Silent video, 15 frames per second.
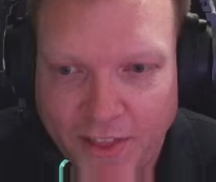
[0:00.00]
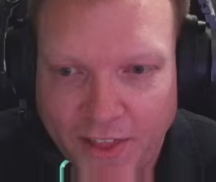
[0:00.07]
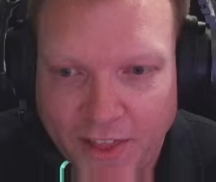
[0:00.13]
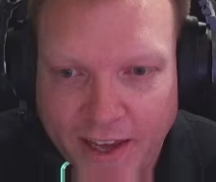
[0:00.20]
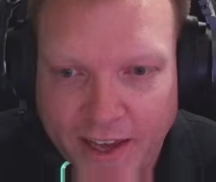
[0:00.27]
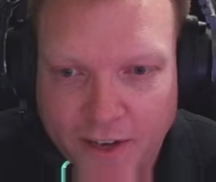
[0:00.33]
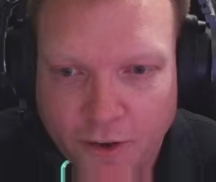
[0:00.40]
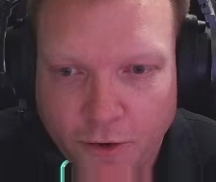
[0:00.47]

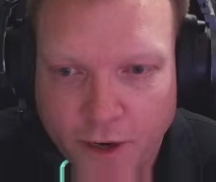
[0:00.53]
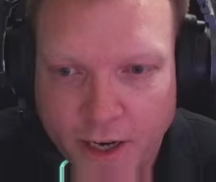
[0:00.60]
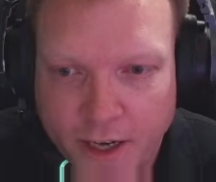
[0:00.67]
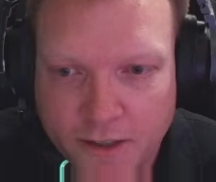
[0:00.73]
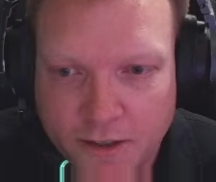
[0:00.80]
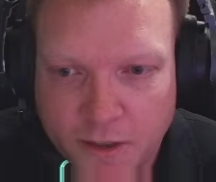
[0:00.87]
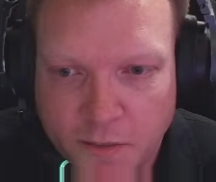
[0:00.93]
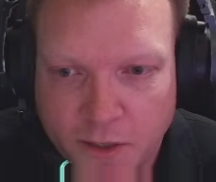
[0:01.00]
that
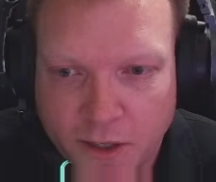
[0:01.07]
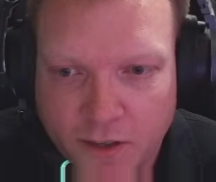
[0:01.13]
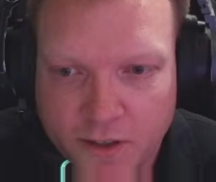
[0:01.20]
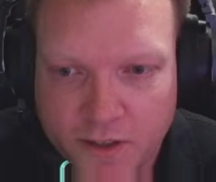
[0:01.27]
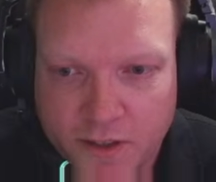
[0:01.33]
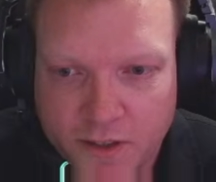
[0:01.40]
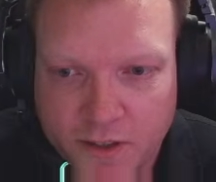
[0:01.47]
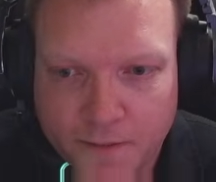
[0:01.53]
great, to be
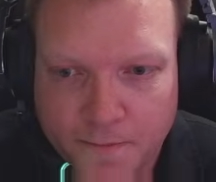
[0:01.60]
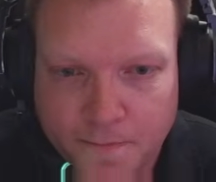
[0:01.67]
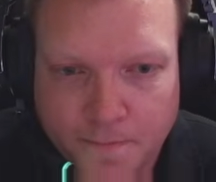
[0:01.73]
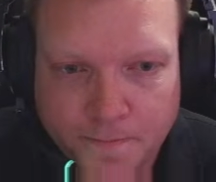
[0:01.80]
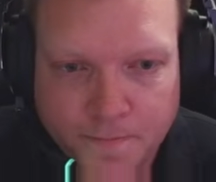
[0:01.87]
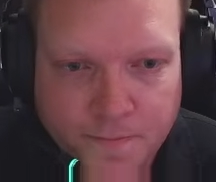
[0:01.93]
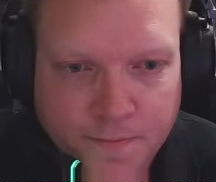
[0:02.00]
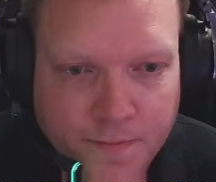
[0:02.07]
honest.
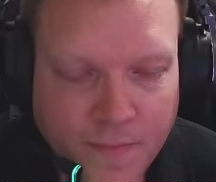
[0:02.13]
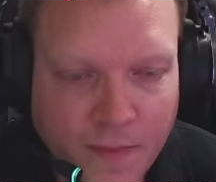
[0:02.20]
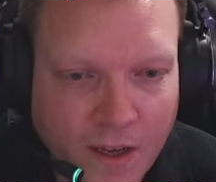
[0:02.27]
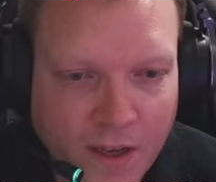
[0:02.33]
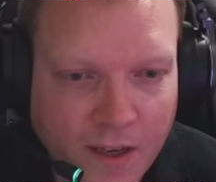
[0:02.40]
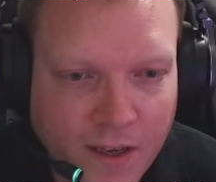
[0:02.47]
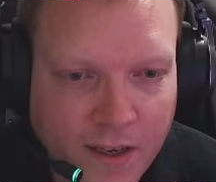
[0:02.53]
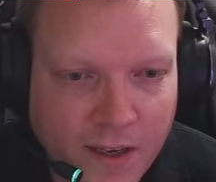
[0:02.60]

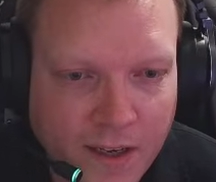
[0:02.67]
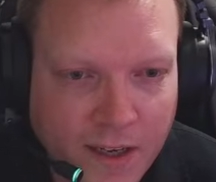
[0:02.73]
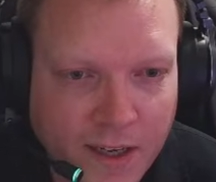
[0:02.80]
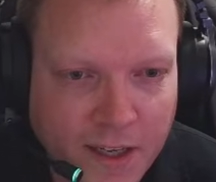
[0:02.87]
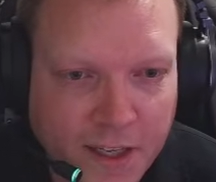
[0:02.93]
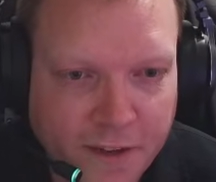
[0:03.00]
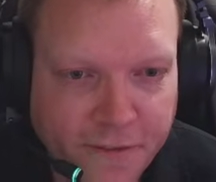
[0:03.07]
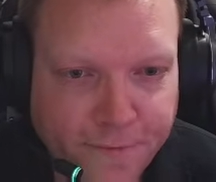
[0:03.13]

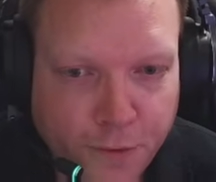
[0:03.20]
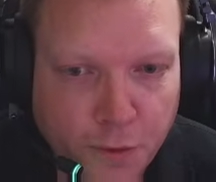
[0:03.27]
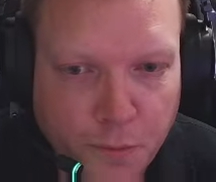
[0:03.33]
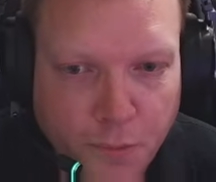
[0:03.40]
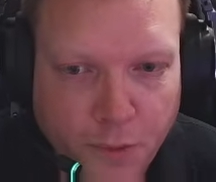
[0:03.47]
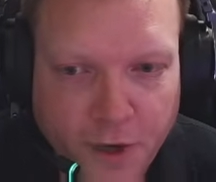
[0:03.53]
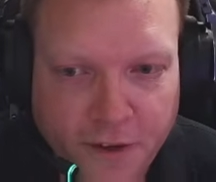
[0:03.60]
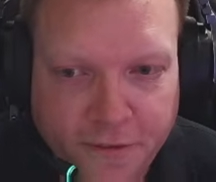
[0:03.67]
Another
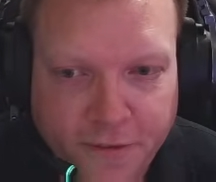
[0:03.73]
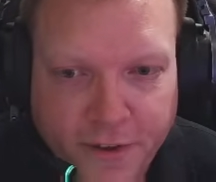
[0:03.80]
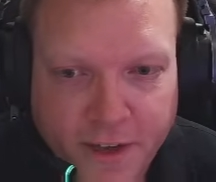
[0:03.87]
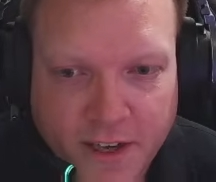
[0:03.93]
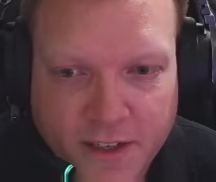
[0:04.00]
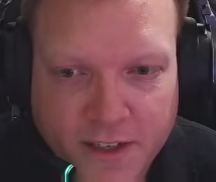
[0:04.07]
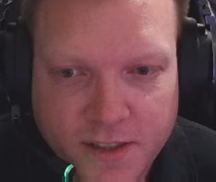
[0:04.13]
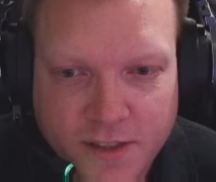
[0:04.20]
footprint
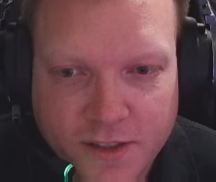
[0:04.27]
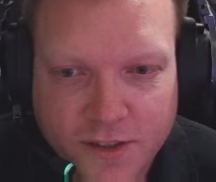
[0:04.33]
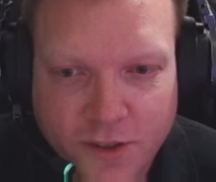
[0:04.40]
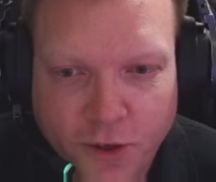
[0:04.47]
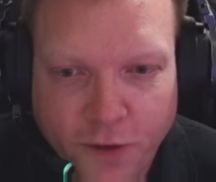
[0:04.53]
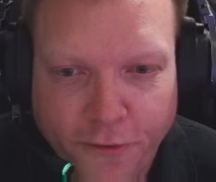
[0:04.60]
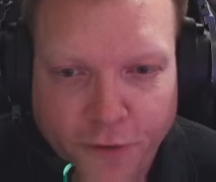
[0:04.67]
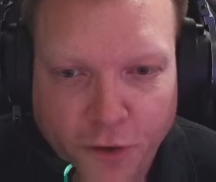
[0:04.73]
effect.
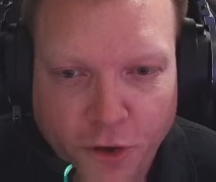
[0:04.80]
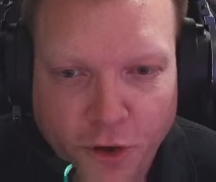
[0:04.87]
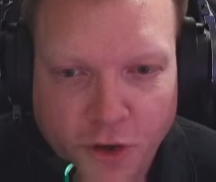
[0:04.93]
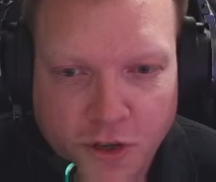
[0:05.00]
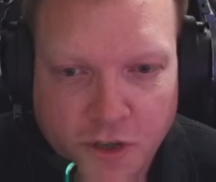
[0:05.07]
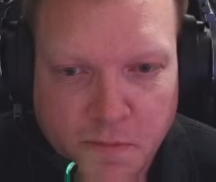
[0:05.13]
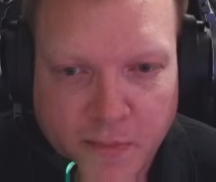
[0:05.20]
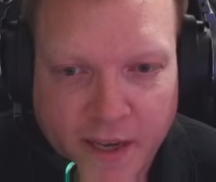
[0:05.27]
So a few
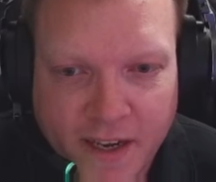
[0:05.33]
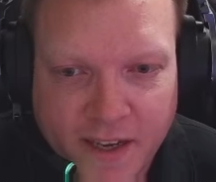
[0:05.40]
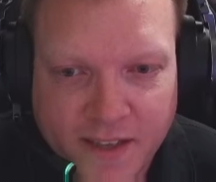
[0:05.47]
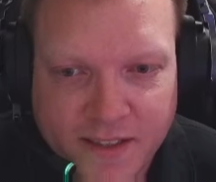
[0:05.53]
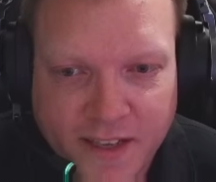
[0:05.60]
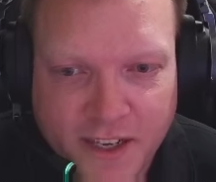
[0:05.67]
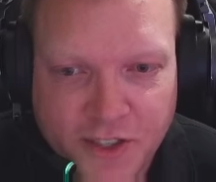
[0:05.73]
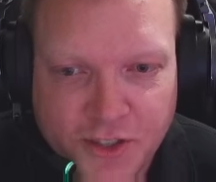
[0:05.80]

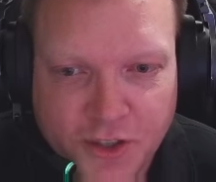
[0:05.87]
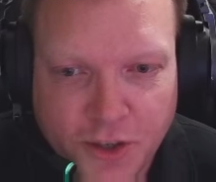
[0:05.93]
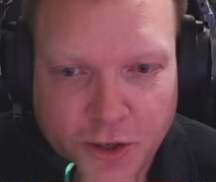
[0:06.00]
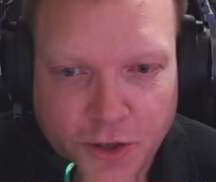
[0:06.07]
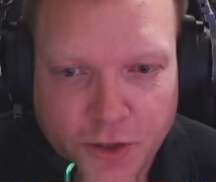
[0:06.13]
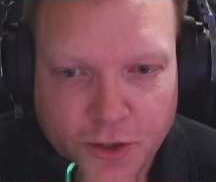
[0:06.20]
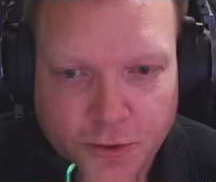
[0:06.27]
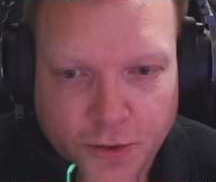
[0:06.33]
cosmetics as you
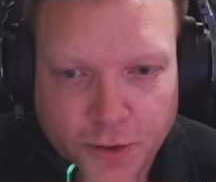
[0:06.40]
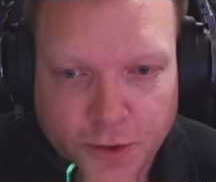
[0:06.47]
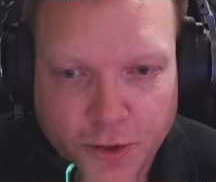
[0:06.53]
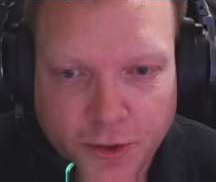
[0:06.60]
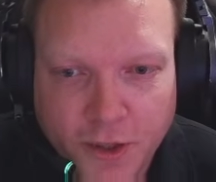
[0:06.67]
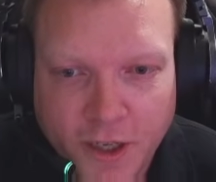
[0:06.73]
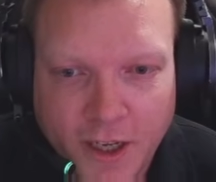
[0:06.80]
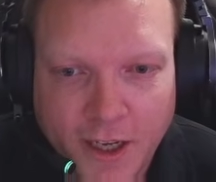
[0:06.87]
go
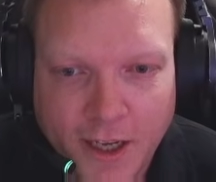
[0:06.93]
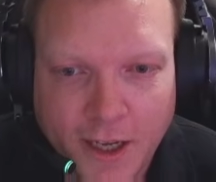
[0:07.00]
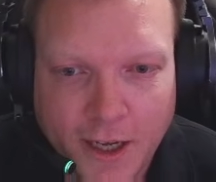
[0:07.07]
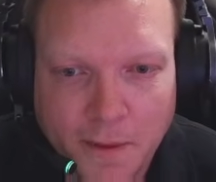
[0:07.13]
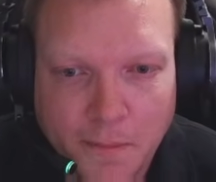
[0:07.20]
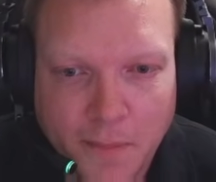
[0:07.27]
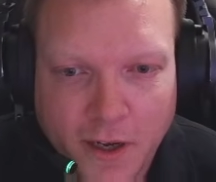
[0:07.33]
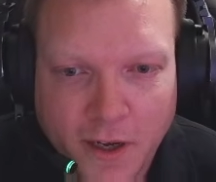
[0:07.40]
through.
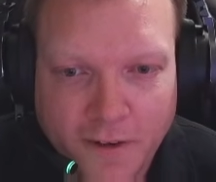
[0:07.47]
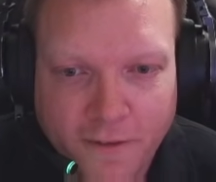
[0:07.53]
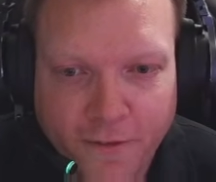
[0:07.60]
But